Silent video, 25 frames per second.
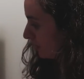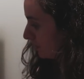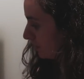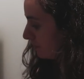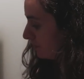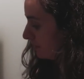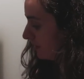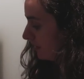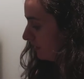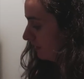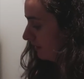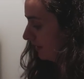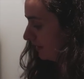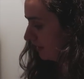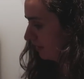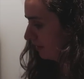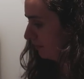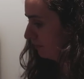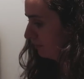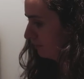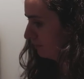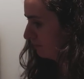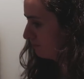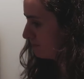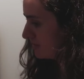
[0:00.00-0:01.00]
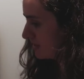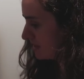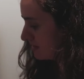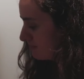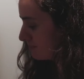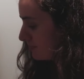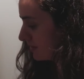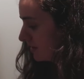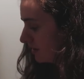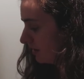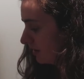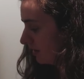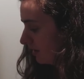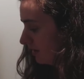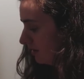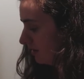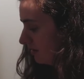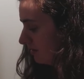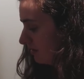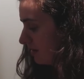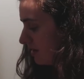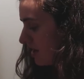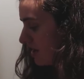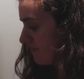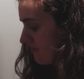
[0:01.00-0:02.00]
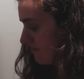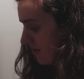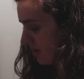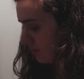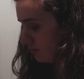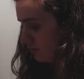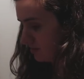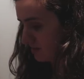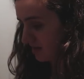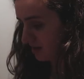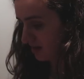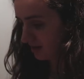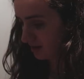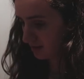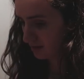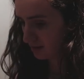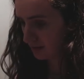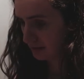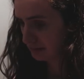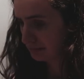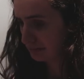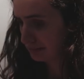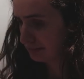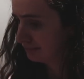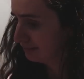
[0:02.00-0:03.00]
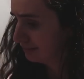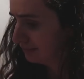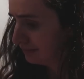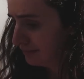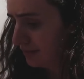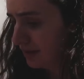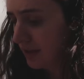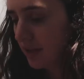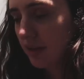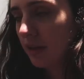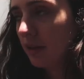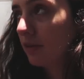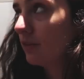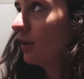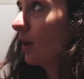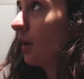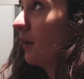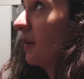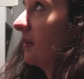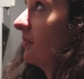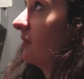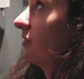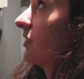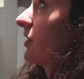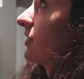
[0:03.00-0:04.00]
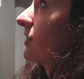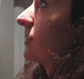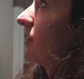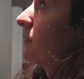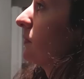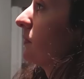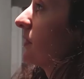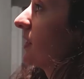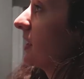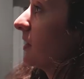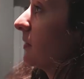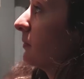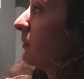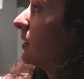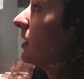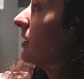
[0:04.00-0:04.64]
proper burger, like a meat burger, if I was like going for it or something.